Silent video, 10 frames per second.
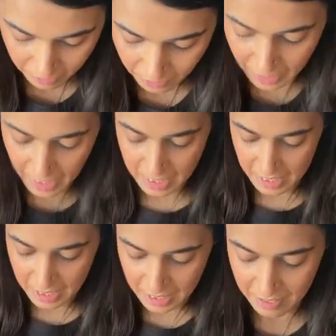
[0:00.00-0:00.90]

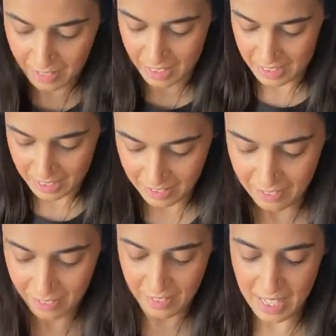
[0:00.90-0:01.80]
Flatten, flatten,
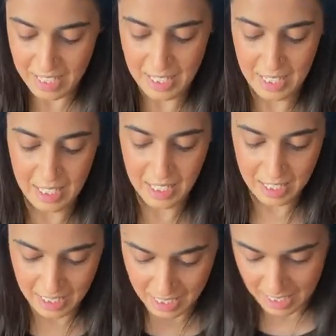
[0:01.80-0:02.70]

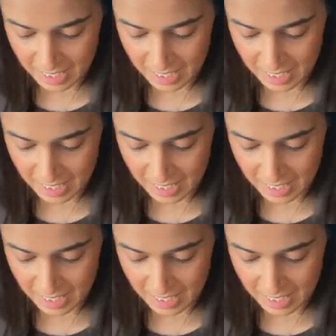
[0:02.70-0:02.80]
flatten,